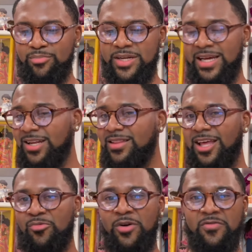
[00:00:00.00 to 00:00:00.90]
But
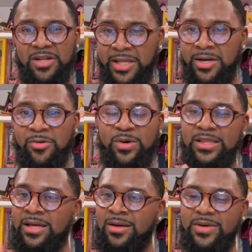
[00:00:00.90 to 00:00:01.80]
anything with glitter with
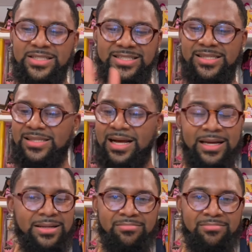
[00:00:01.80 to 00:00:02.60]
him is just like,